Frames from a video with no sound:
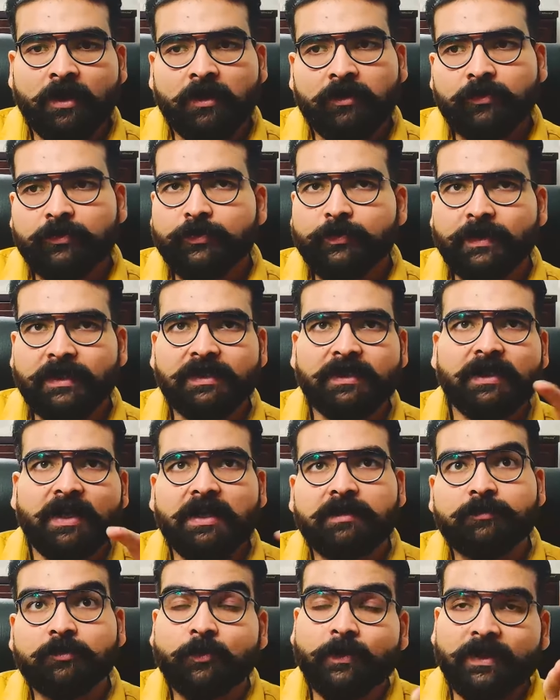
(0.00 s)
So you can
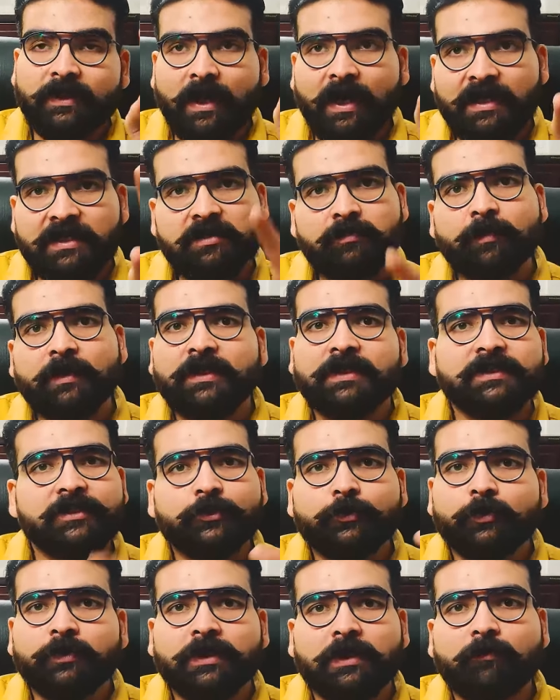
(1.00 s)
grasp, okay, iceberg
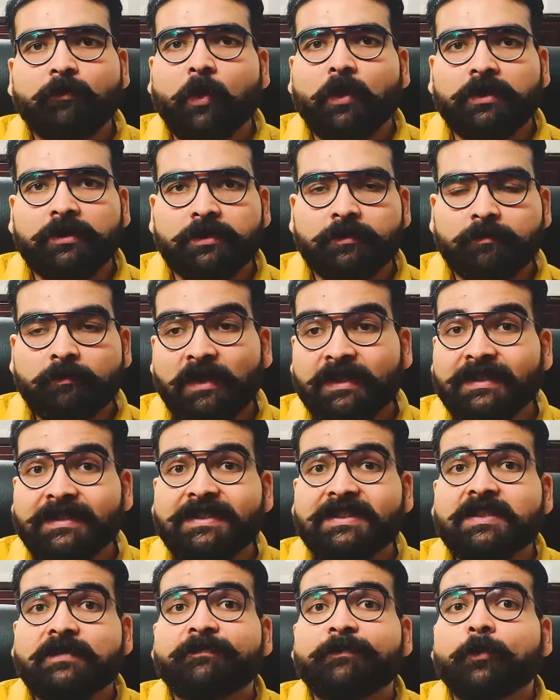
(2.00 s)
is total water, but
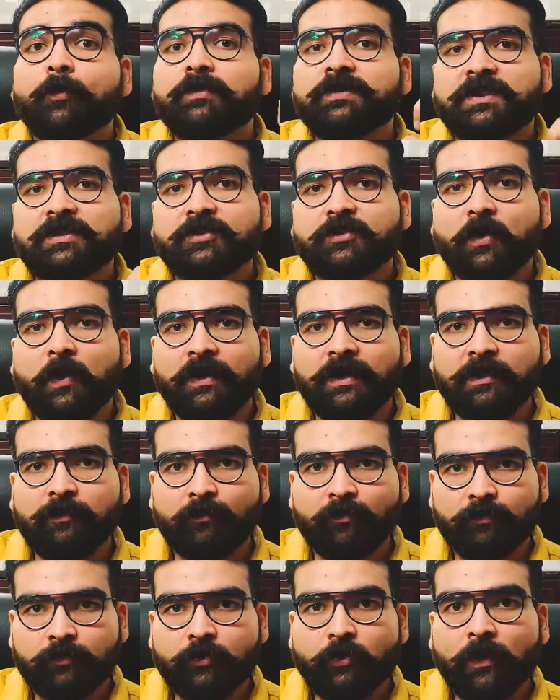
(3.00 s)
it is a frozen
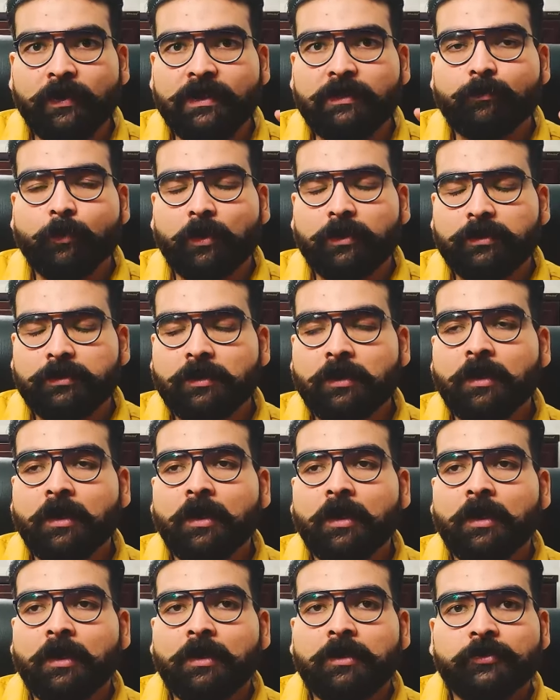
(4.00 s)
solid water.
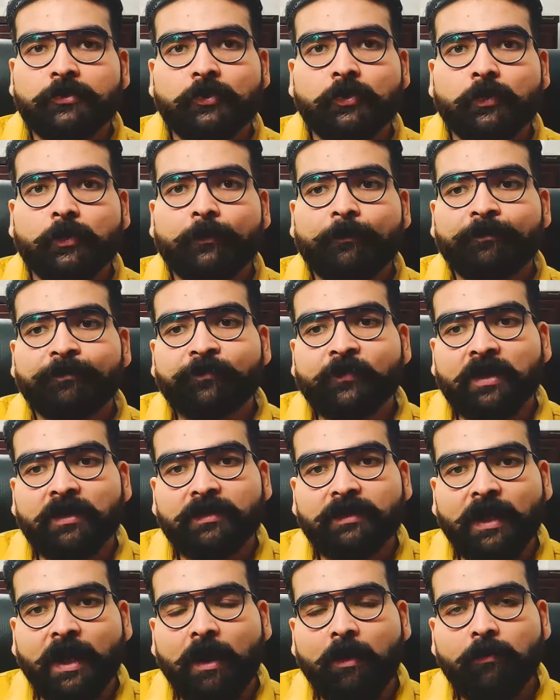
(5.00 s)
So
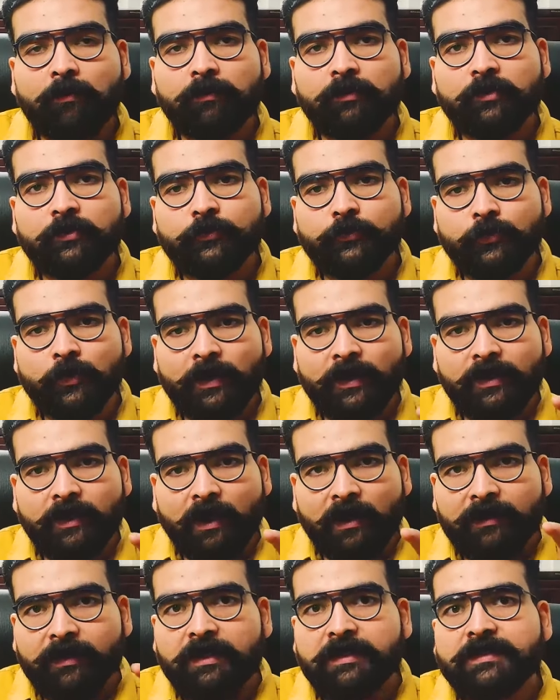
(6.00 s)
now you can
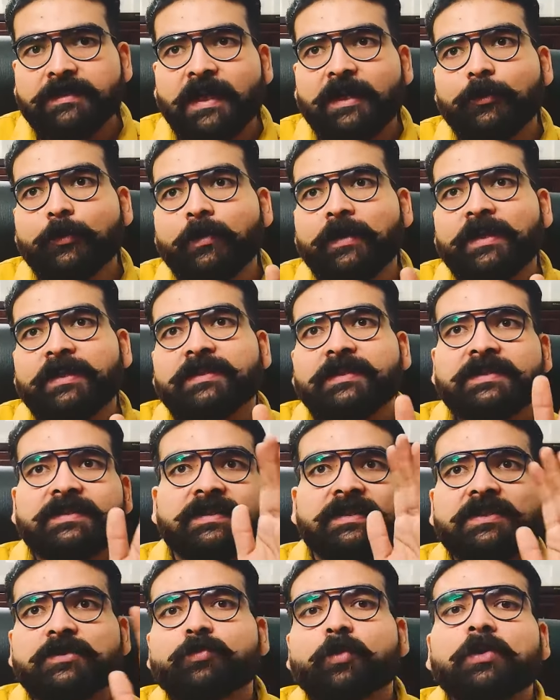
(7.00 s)
understand, okay,
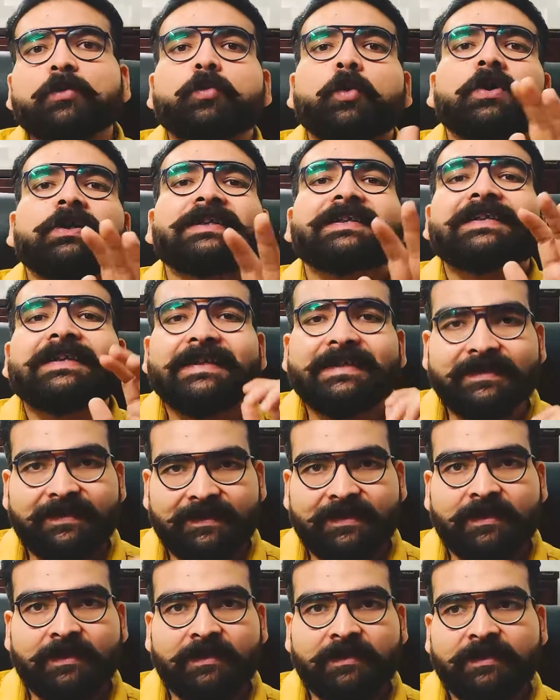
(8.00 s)
this is what water
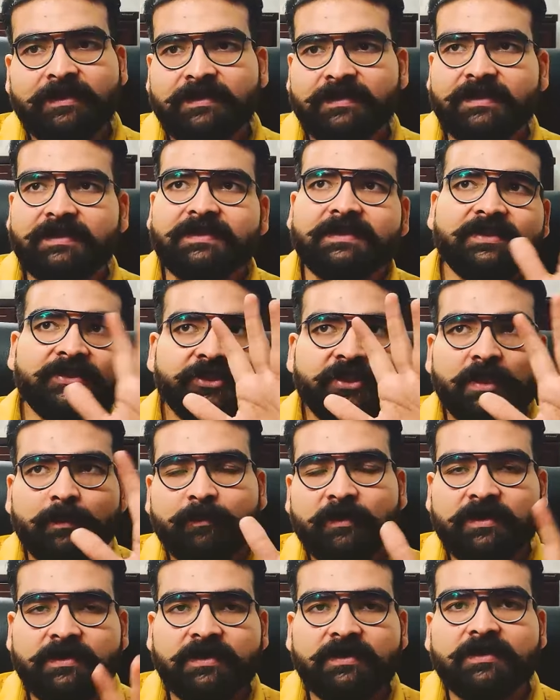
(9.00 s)
is. This is the
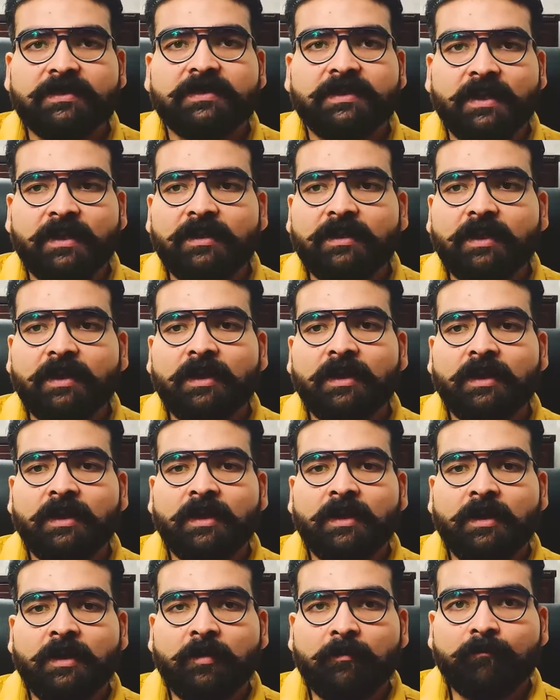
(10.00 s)
shape, this is the thing.
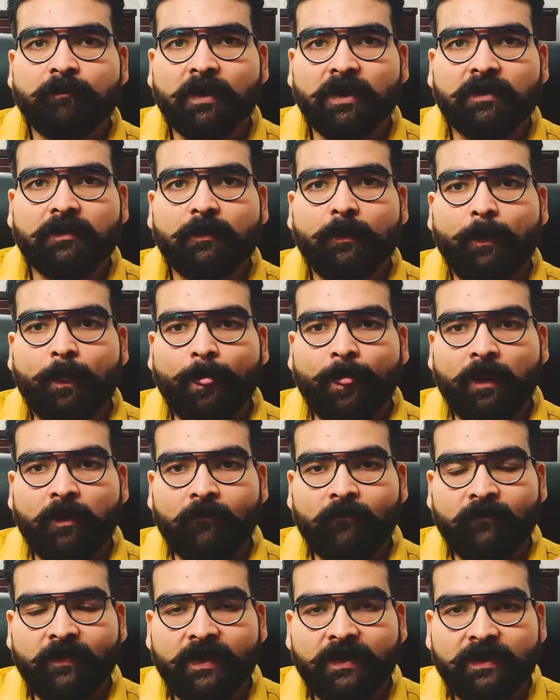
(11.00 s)
But
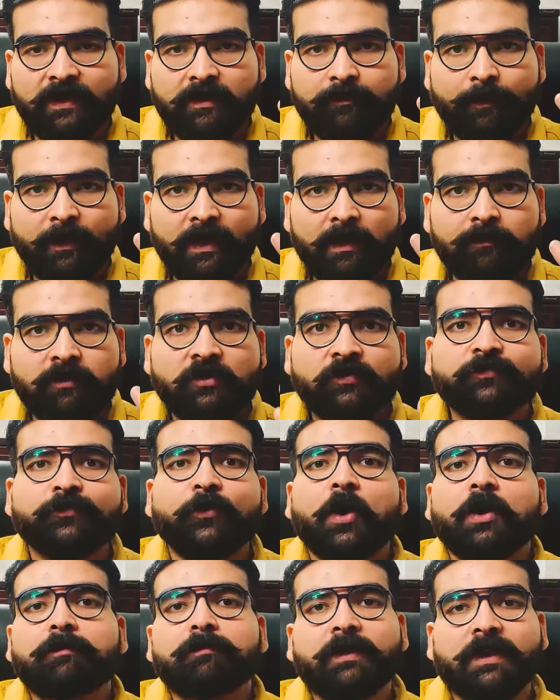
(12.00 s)
when it becomes
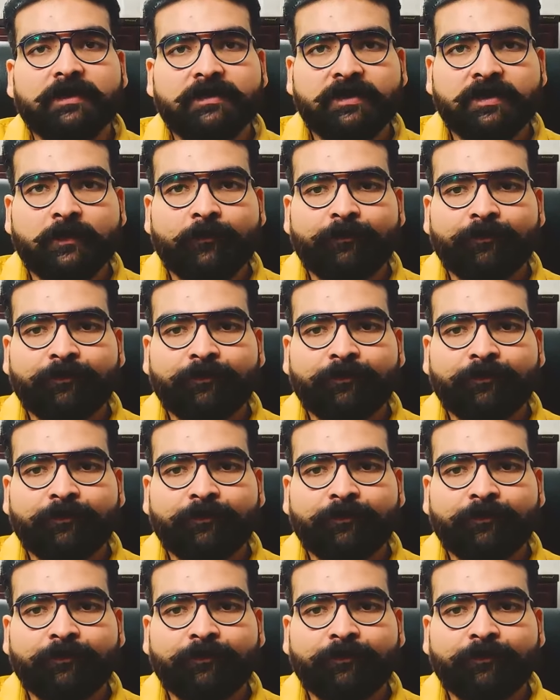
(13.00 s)
formless,